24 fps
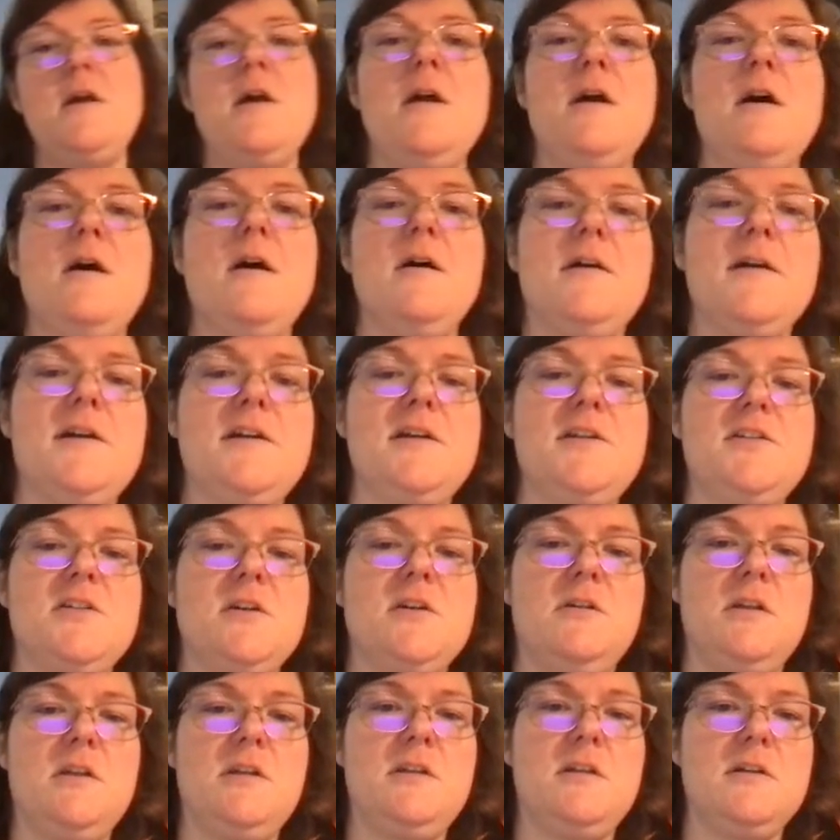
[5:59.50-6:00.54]
Okay,
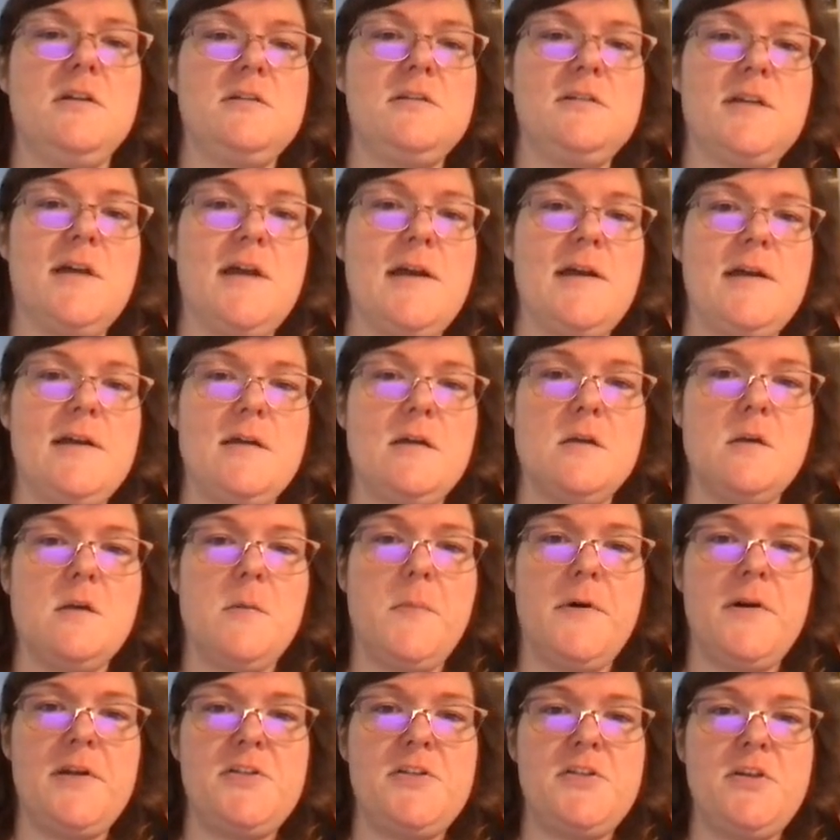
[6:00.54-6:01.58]
so looks like
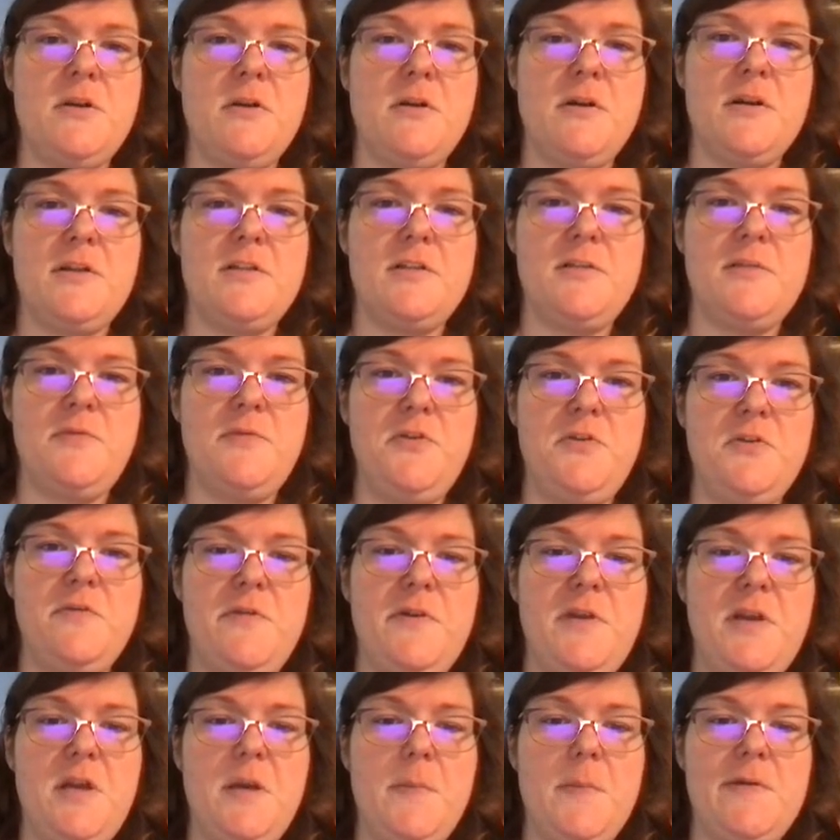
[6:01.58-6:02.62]
nobody's here yet to view the video.